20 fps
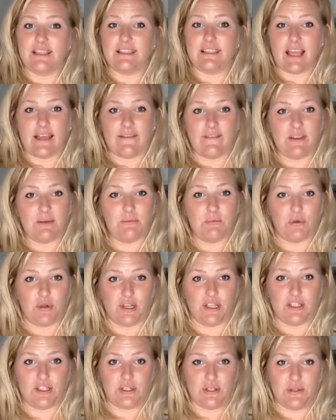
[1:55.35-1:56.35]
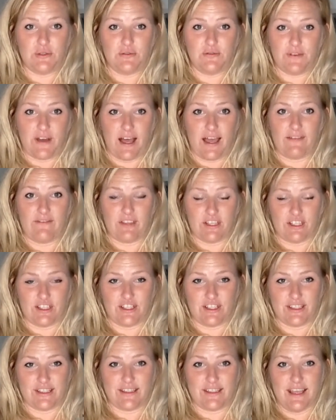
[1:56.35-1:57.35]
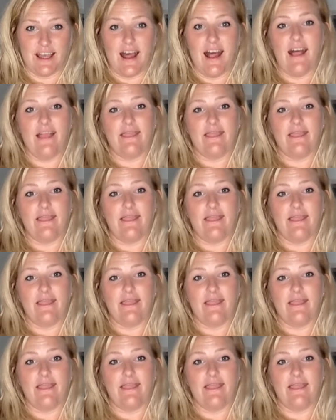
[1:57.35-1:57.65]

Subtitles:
7.25 inches.